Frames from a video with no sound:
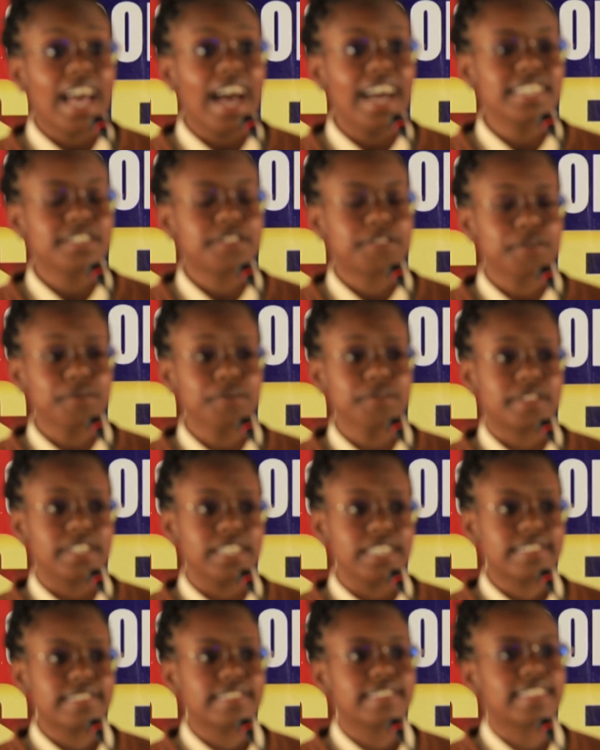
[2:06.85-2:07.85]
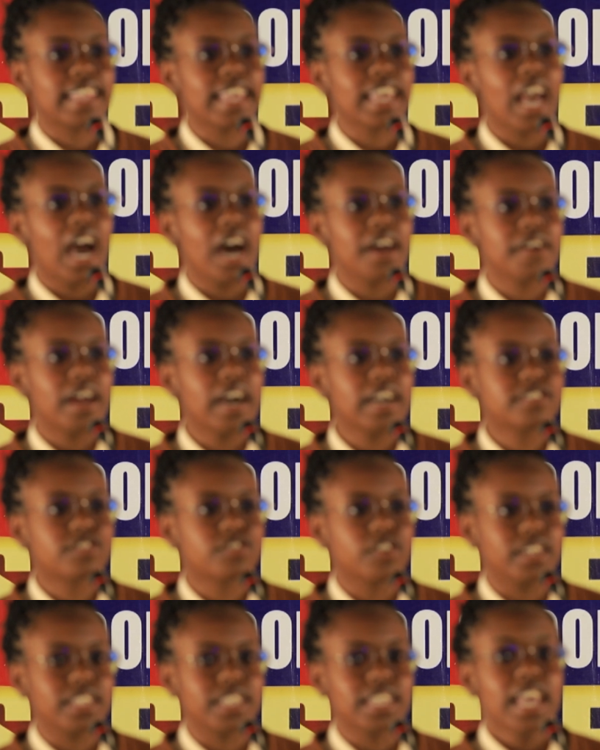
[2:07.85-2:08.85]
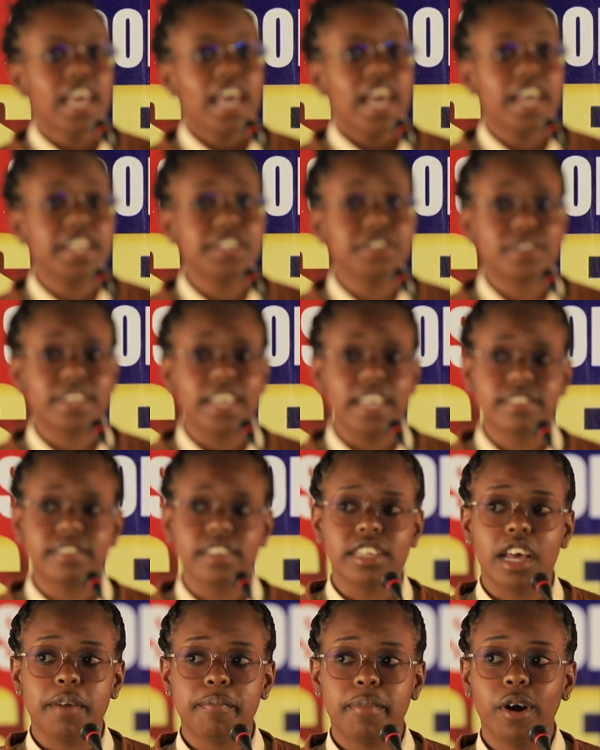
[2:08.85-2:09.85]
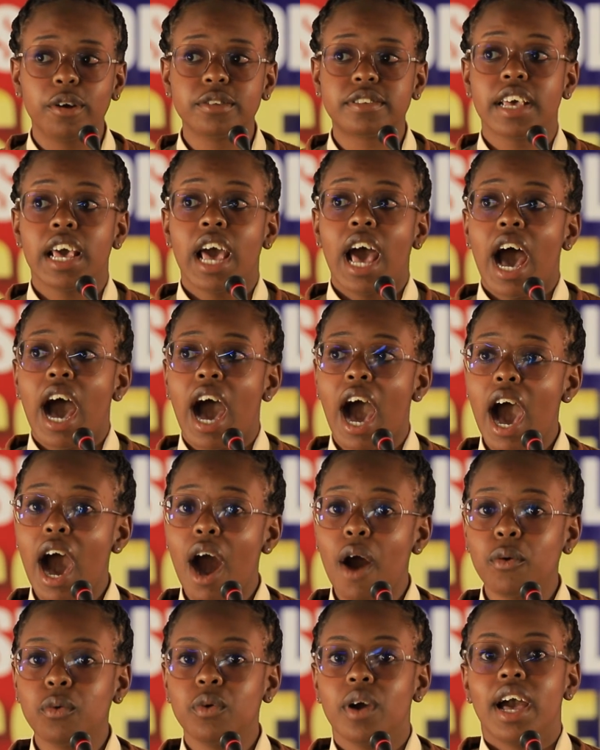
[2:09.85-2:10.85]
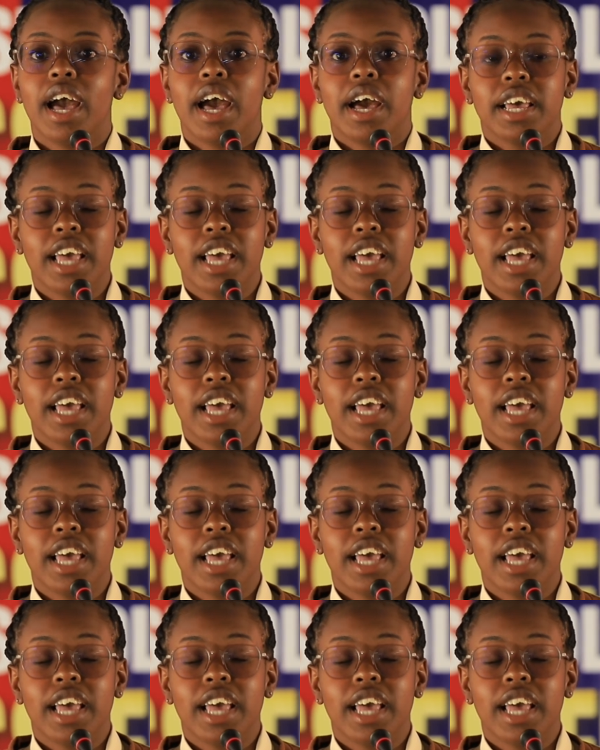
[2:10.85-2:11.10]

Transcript: and through this, they are actually educated about how